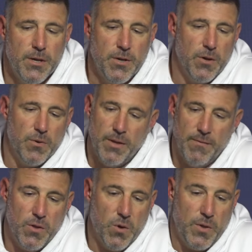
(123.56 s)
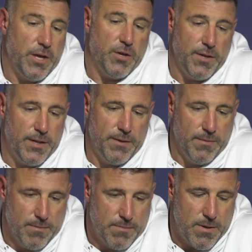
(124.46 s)
you know, even though that you did,
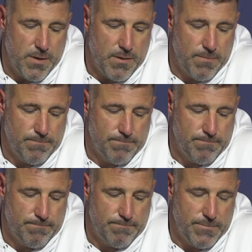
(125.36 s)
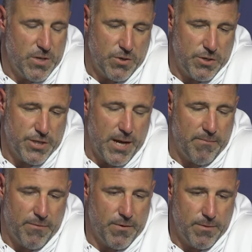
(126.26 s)
you know, your
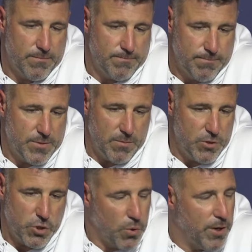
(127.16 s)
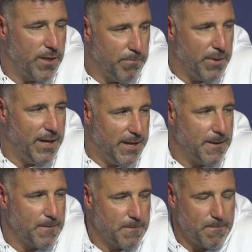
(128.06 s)
job for the majority of the play.